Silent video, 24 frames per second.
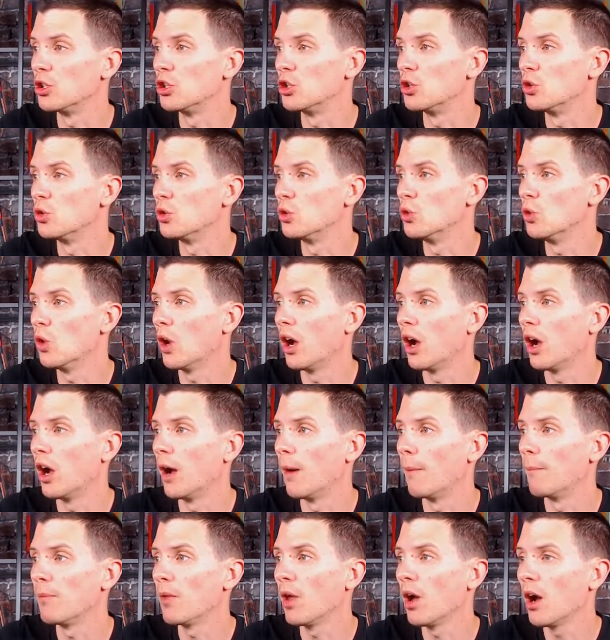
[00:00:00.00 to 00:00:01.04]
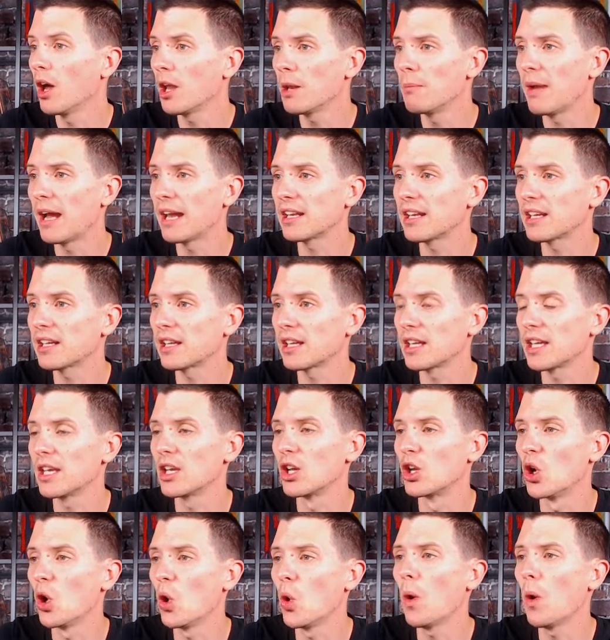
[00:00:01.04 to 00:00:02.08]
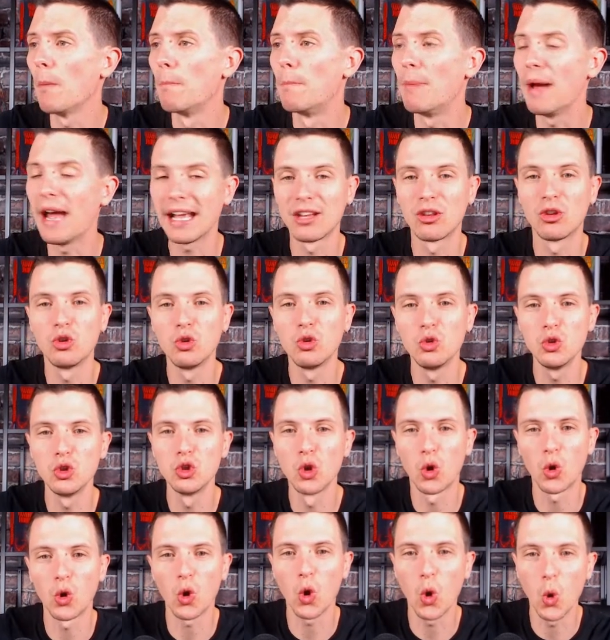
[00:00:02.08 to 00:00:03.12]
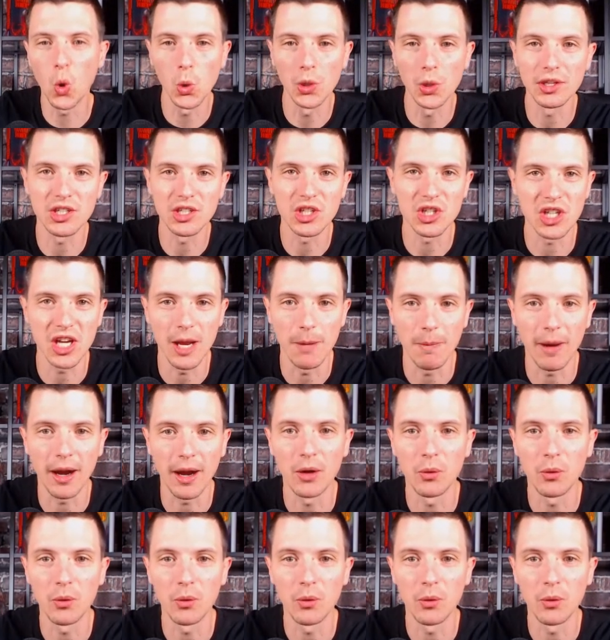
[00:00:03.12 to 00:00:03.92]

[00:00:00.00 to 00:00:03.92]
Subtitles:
You automatically go back to your old shape.